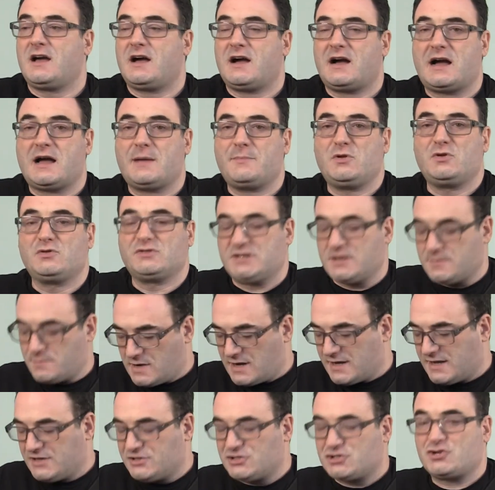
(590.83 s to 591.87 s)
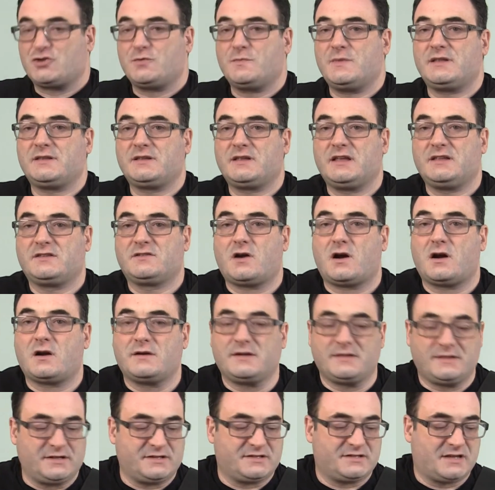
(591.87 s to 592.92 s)
I'm using my instrument, guitar
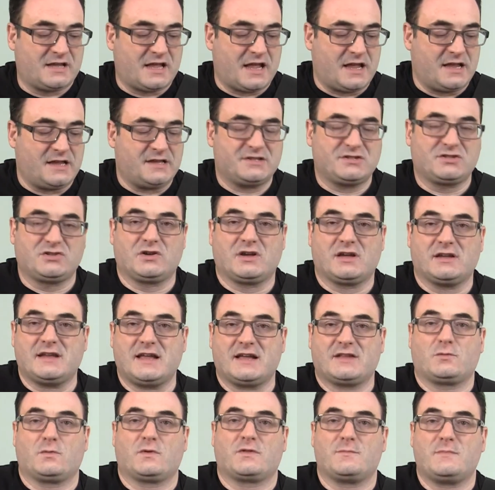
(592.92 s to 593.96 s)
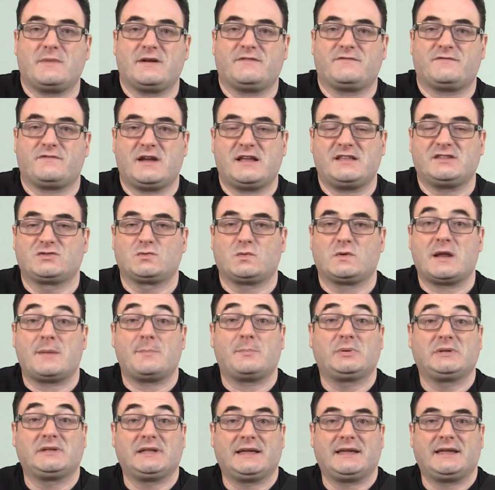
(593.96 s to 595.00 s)
in this case, to connect with my friends when I'm
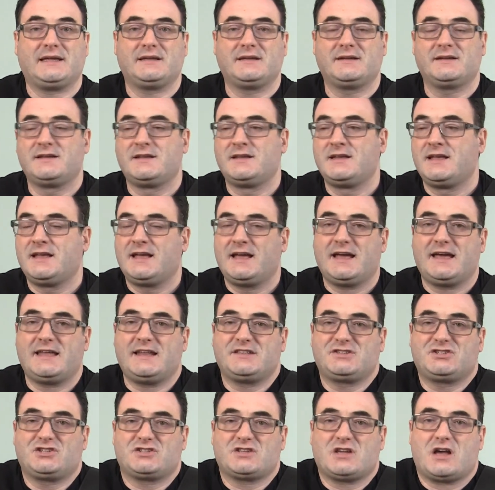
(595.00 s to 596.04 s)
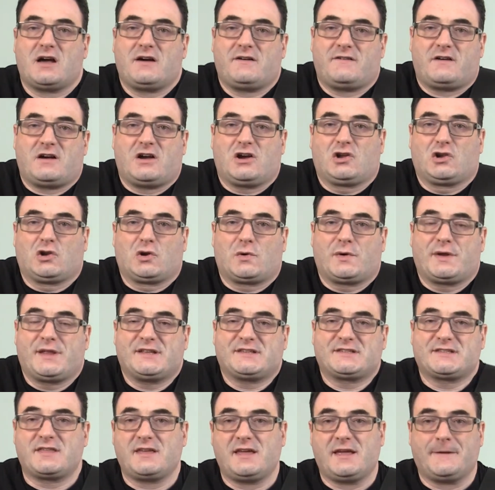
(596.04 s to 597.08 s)
playing, and it's just a
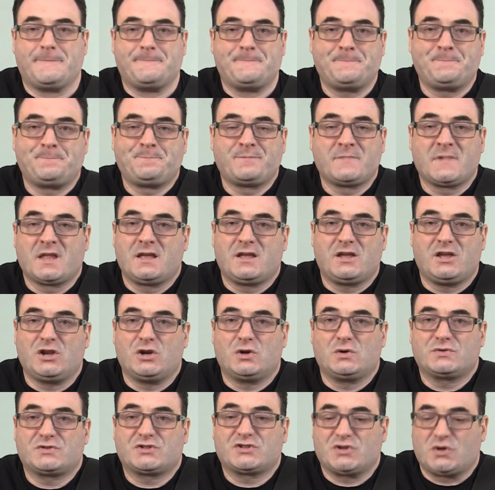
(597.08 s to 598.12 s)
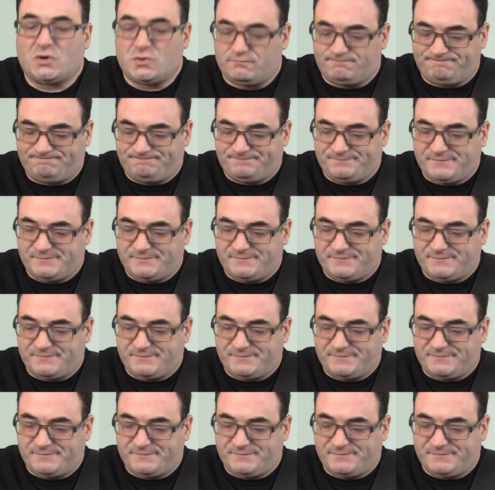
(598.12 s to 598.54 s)
glorious thing, so